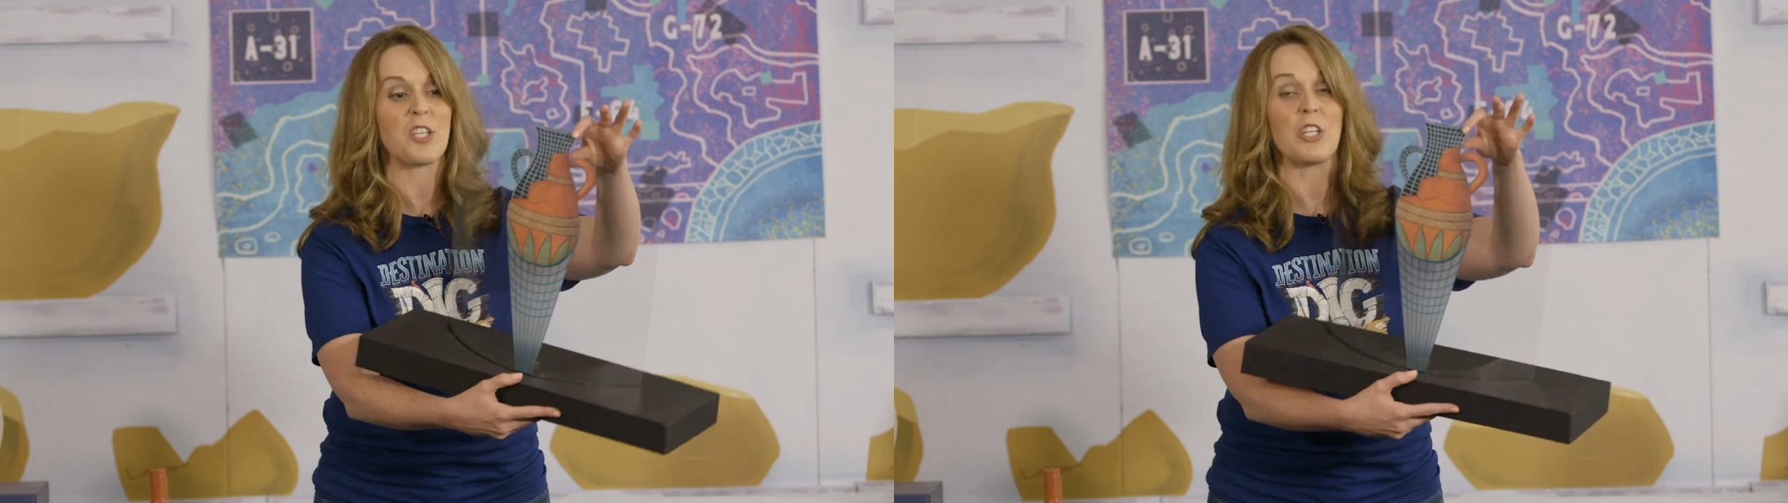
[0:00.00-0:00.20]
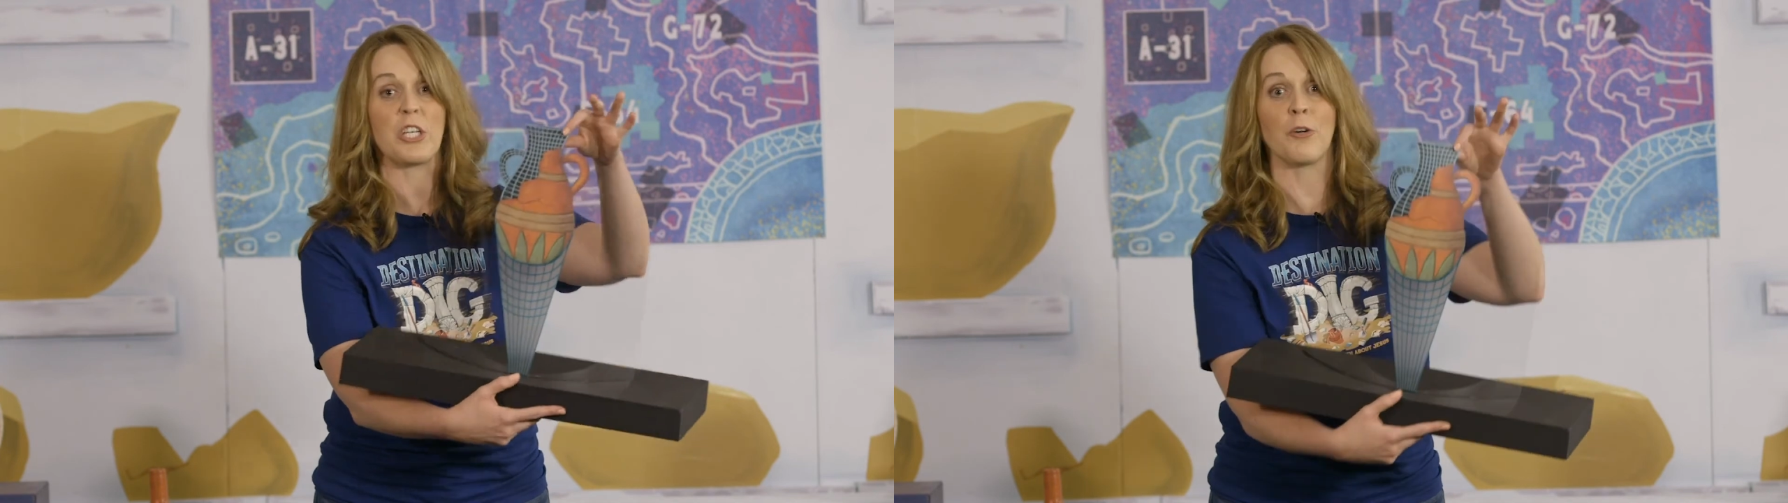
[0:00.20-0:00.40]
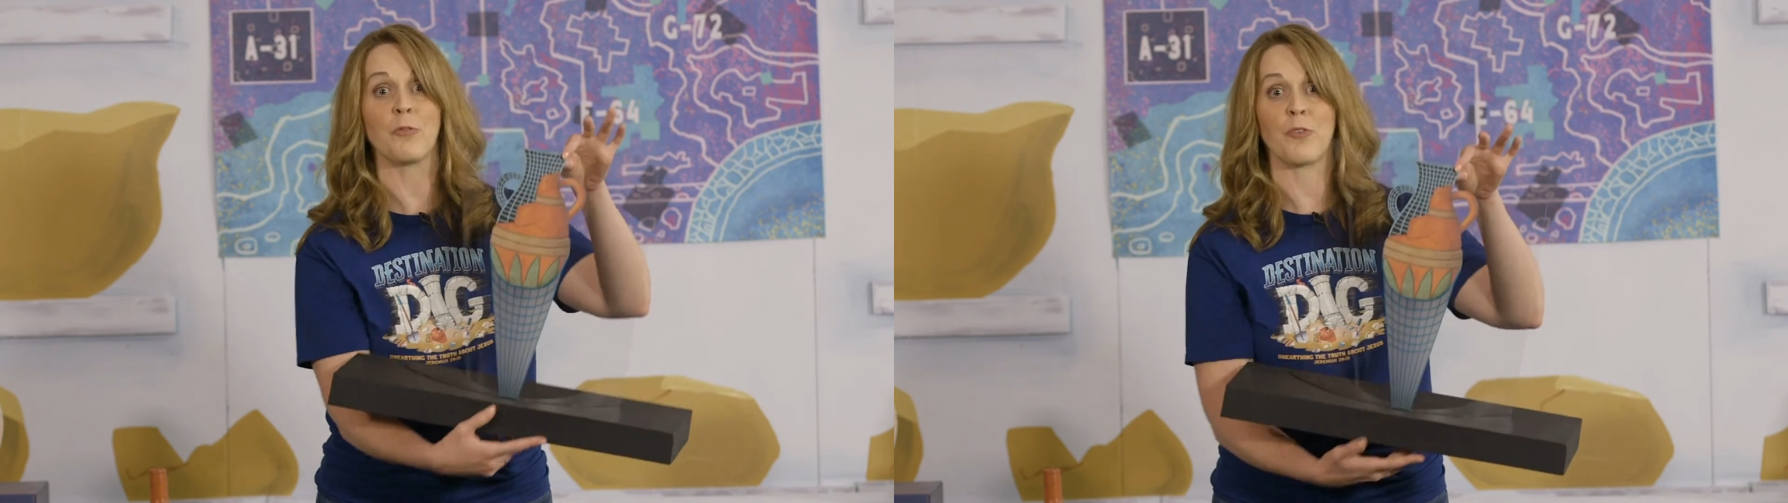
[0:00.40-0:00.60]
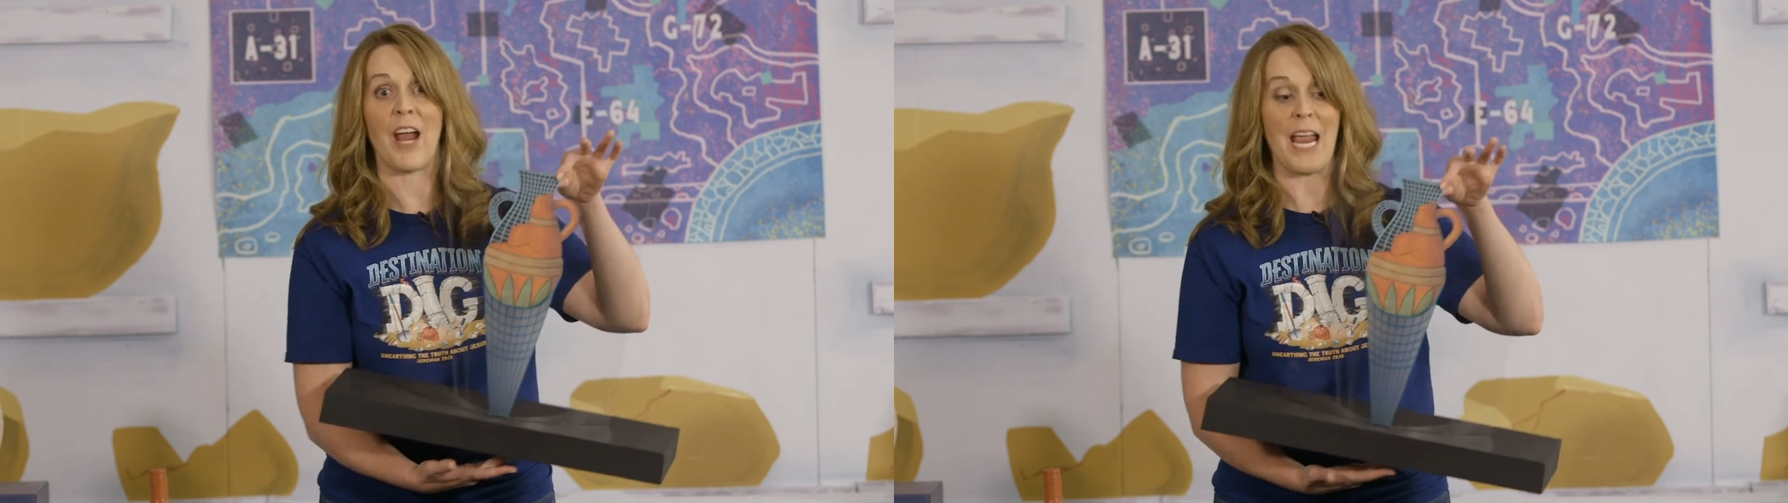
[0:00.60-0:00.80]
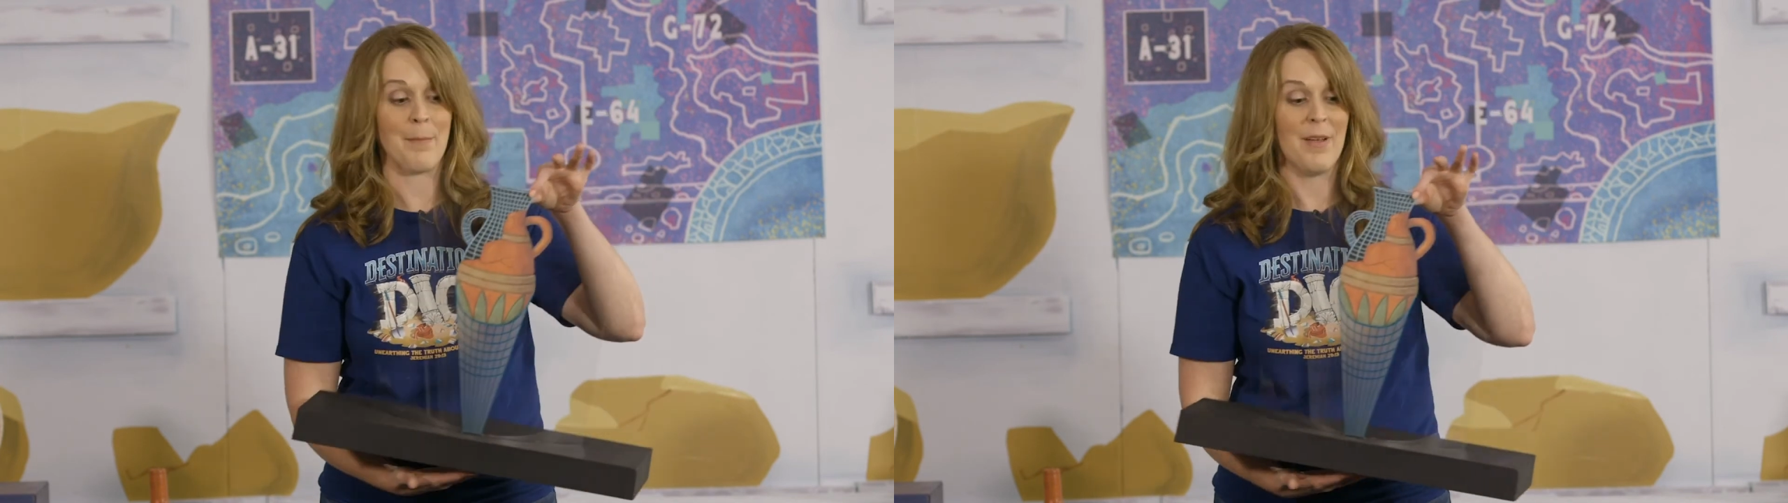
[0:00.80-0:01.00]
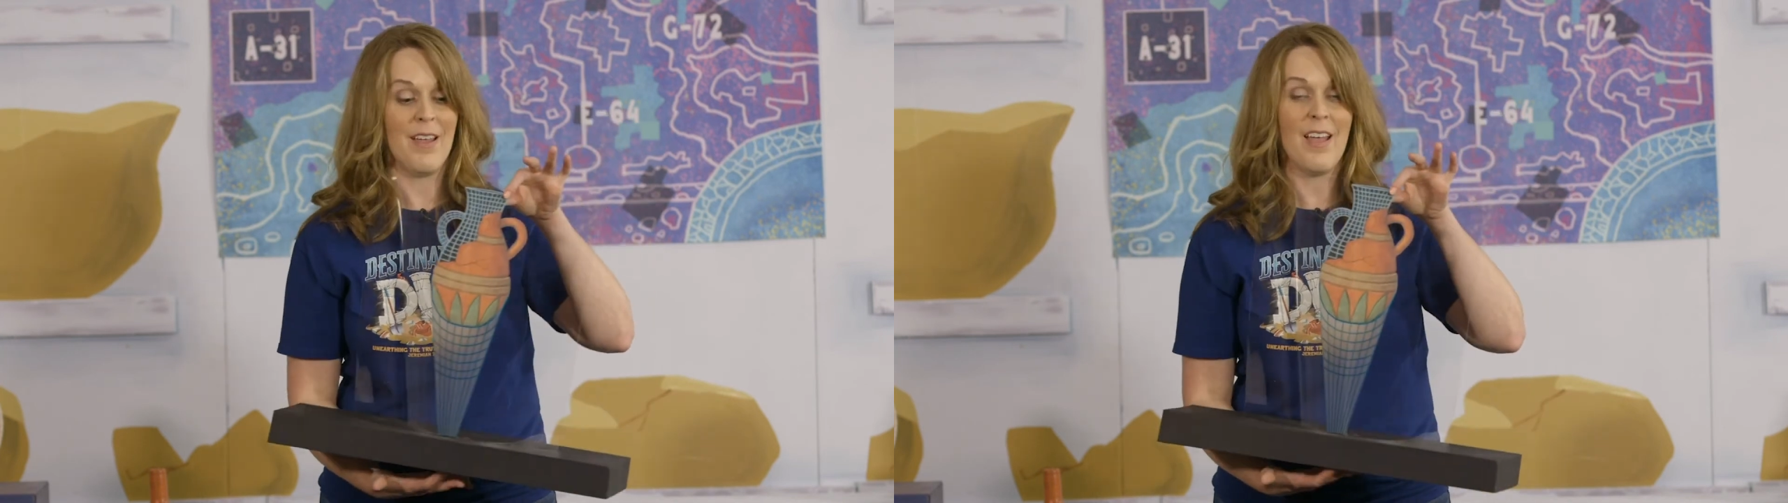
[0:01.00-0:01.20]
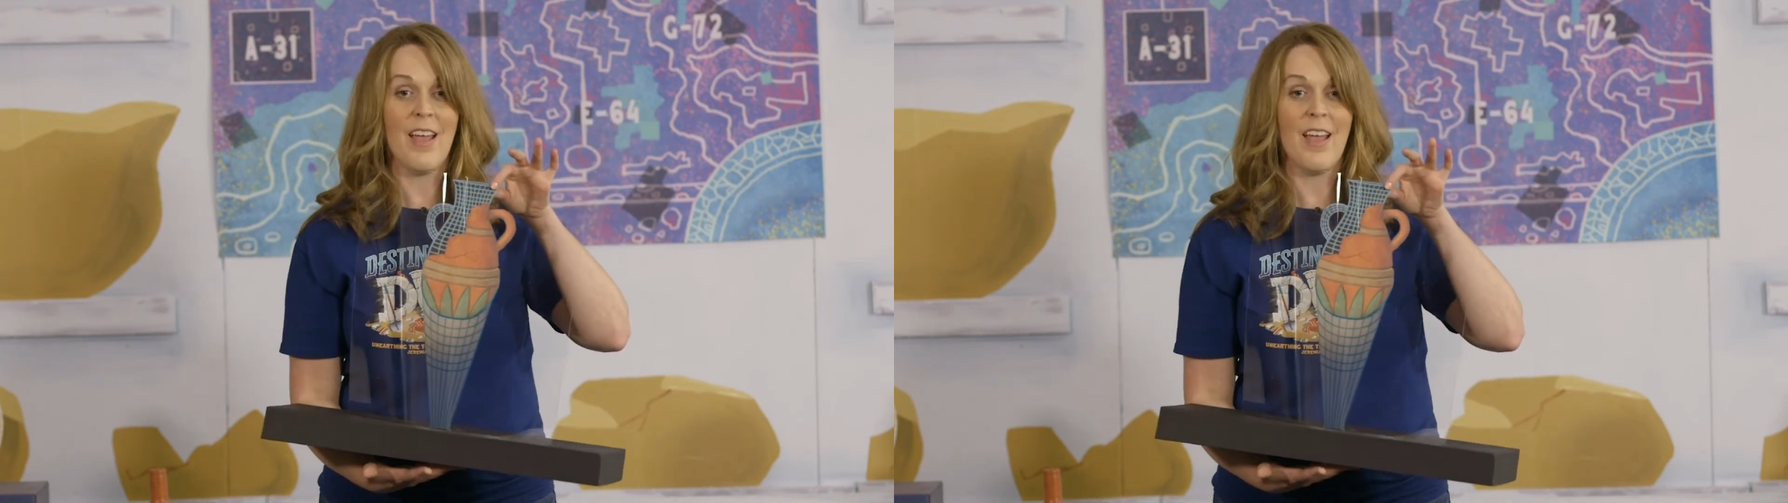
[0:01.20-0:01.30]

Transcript: clear frame.